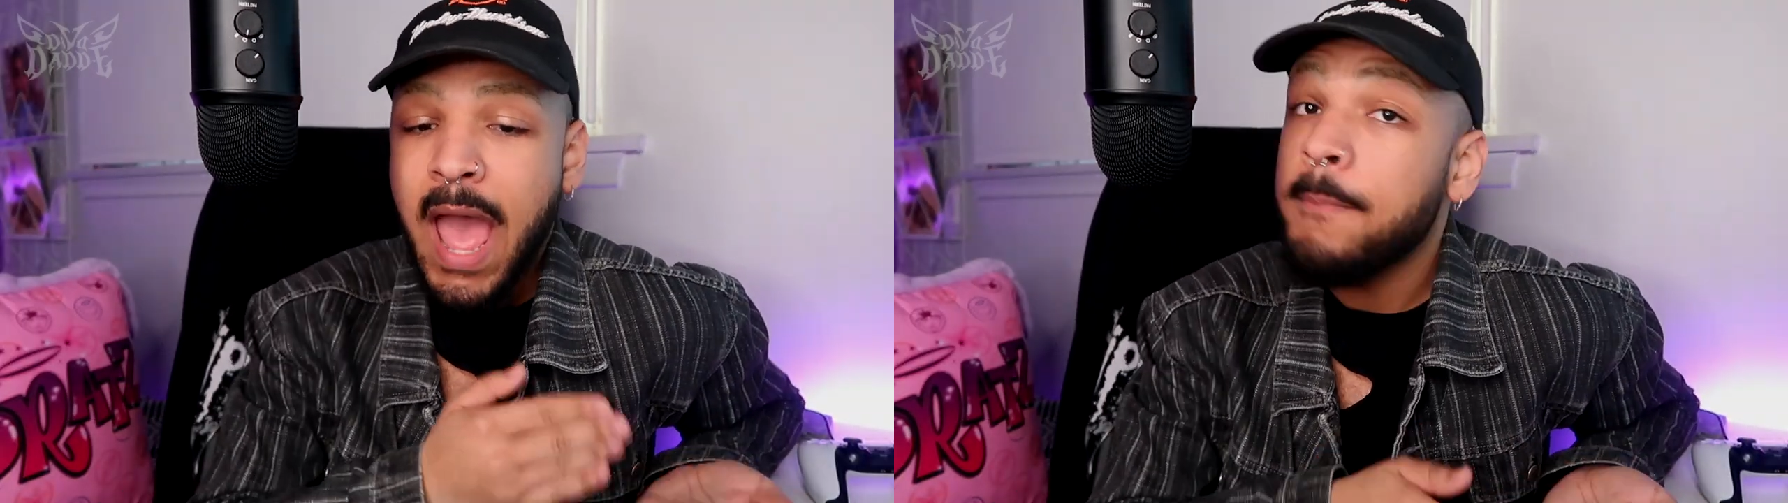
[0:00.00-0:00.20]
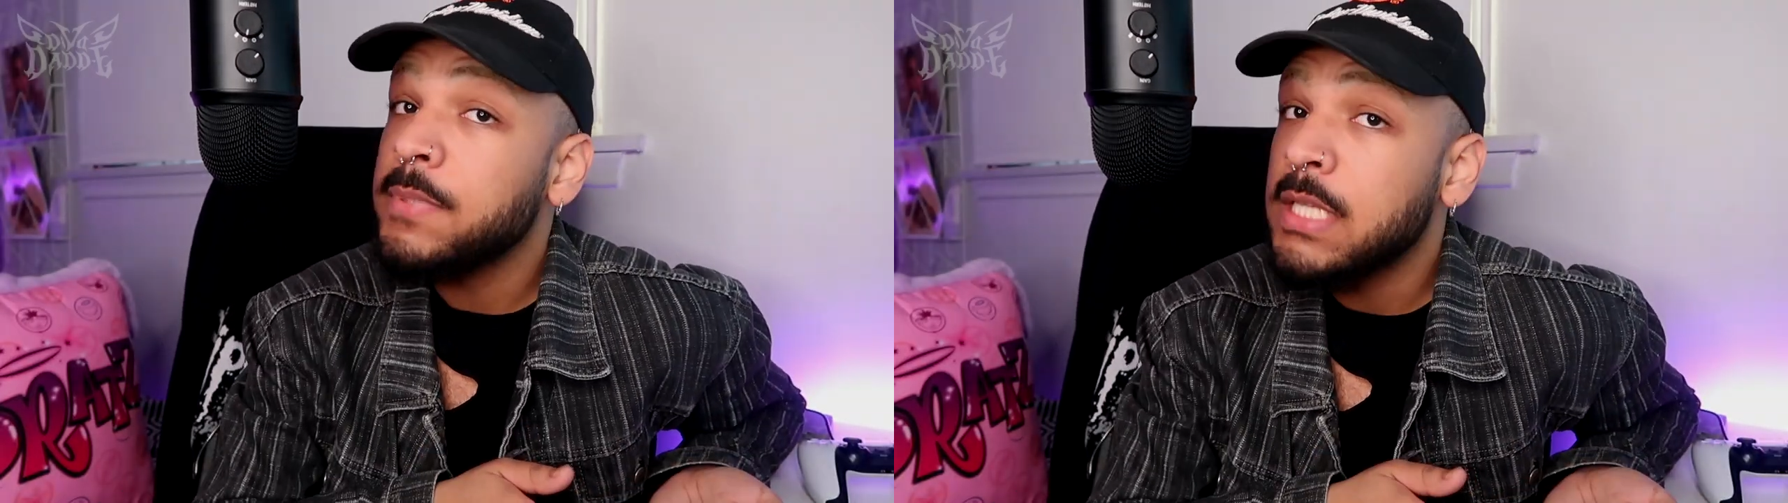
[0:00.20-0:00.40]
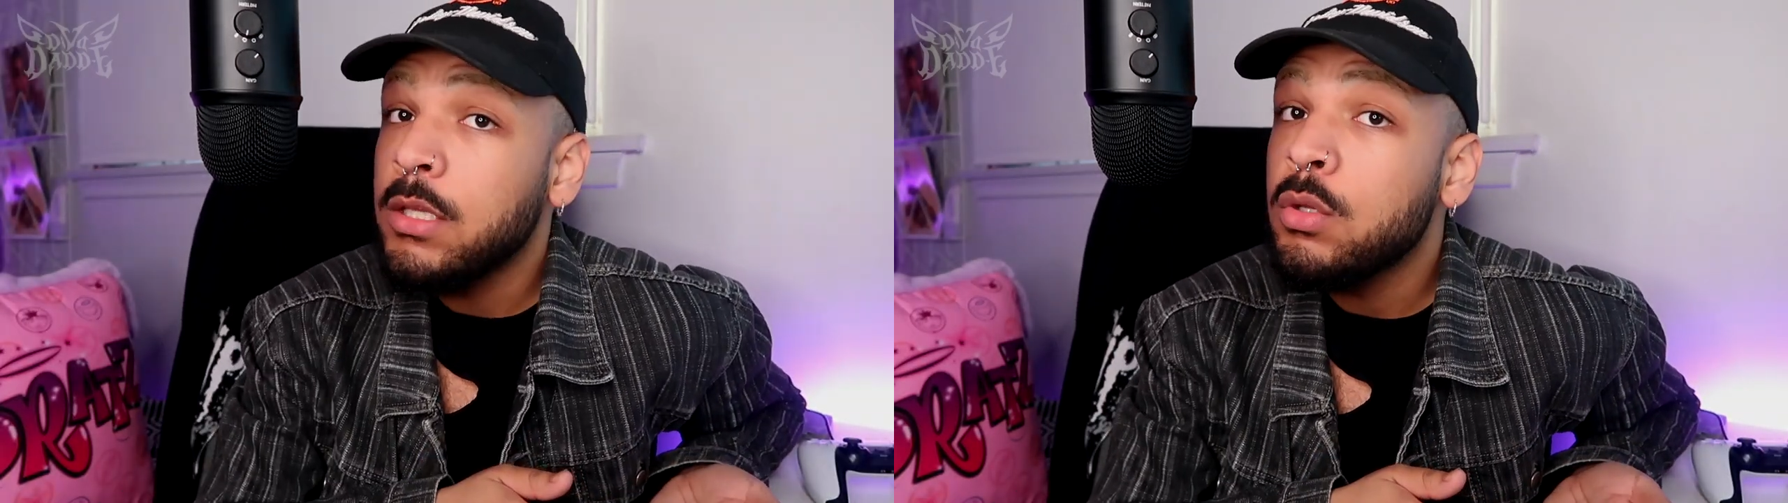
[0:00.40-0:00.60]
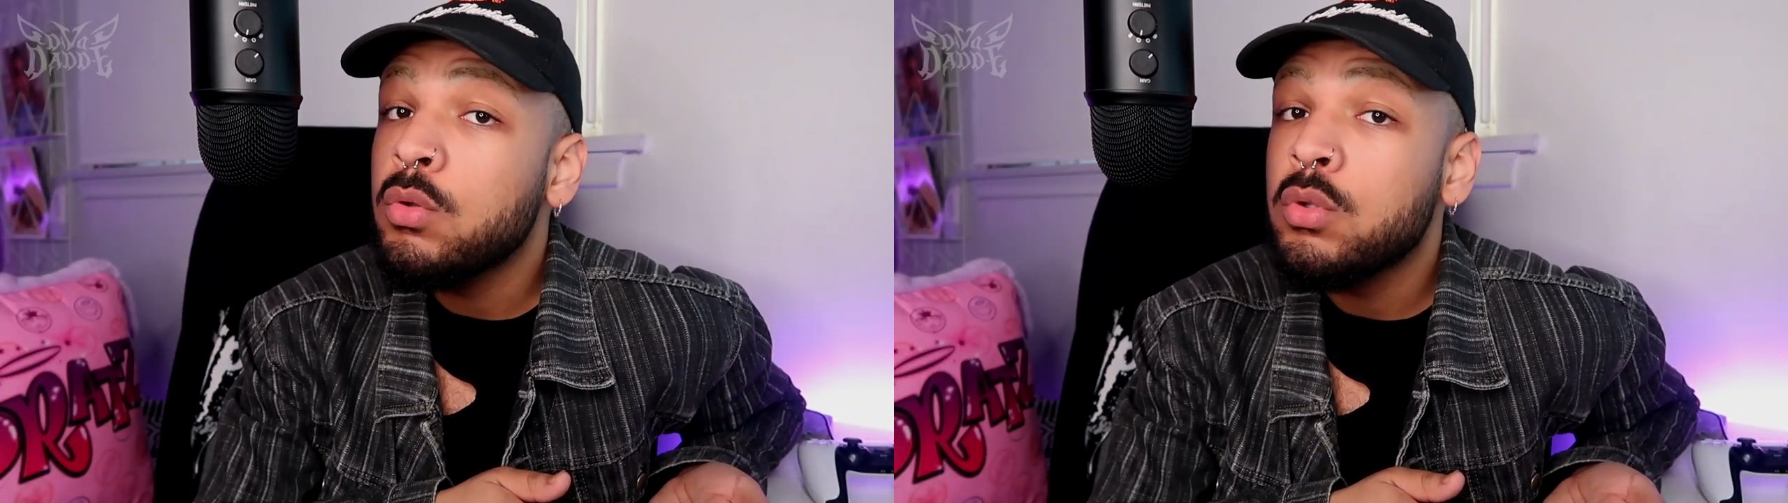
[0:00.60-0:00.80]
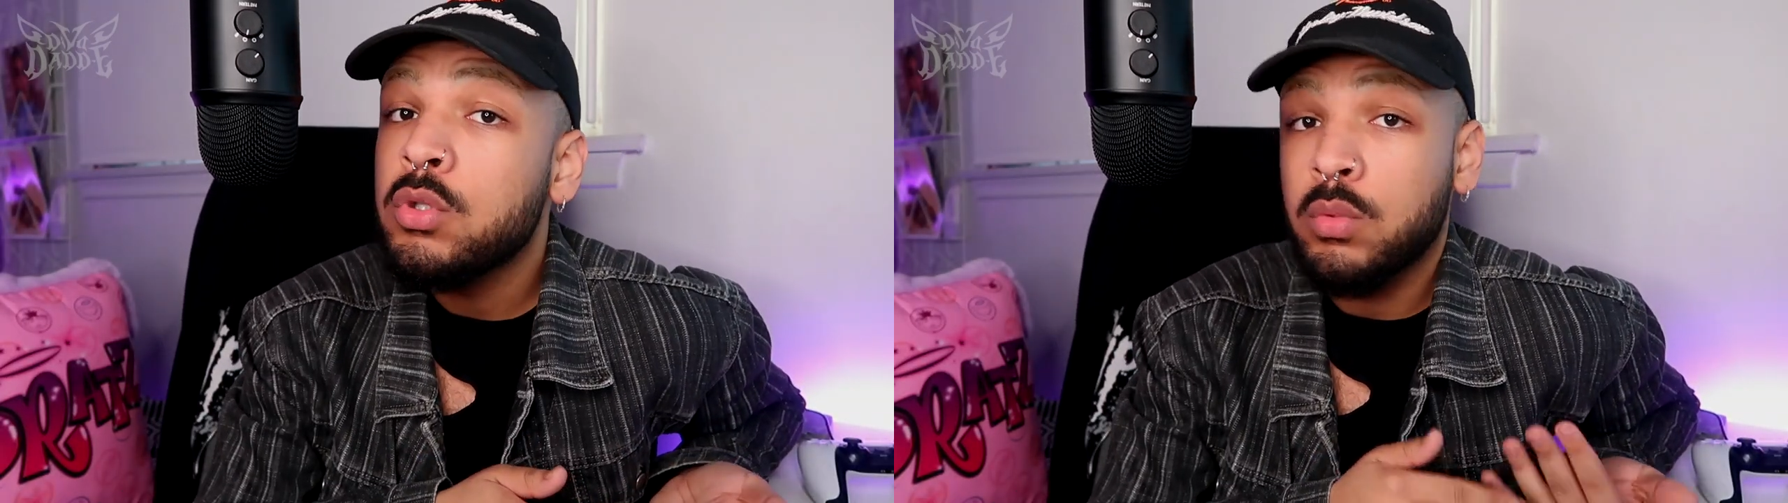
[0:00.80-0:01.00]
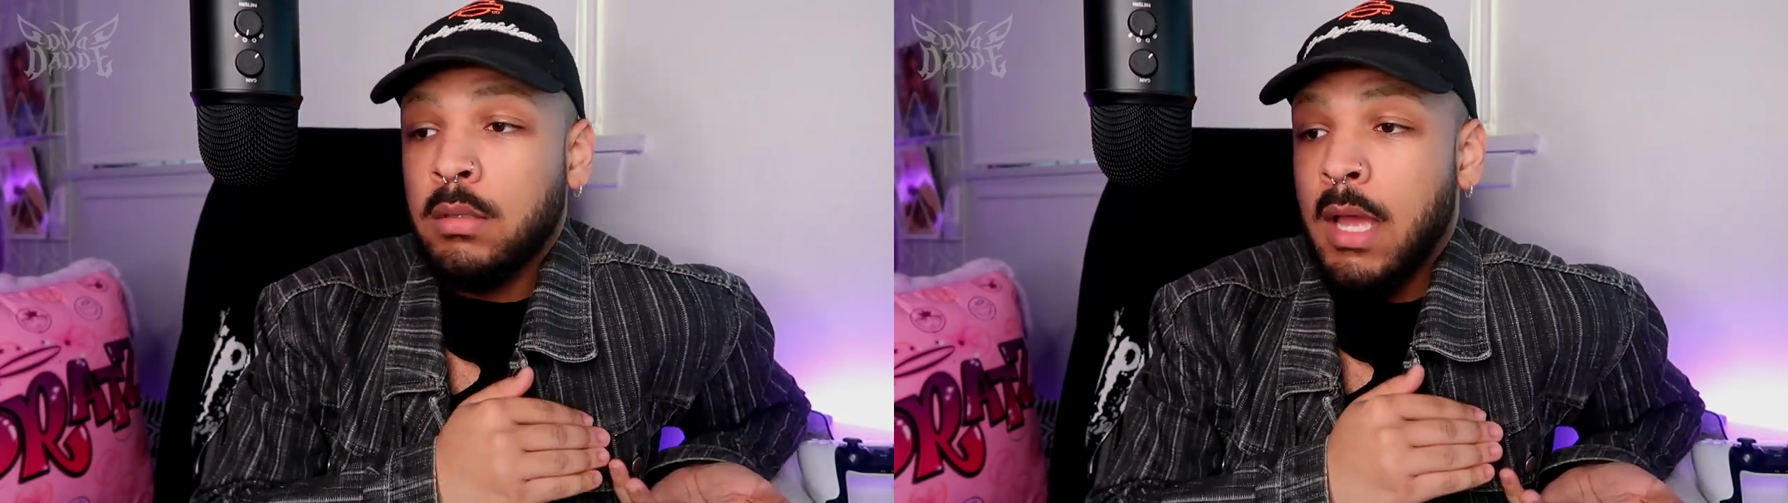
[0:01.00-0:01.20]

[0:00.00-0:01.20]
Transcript: apps I use,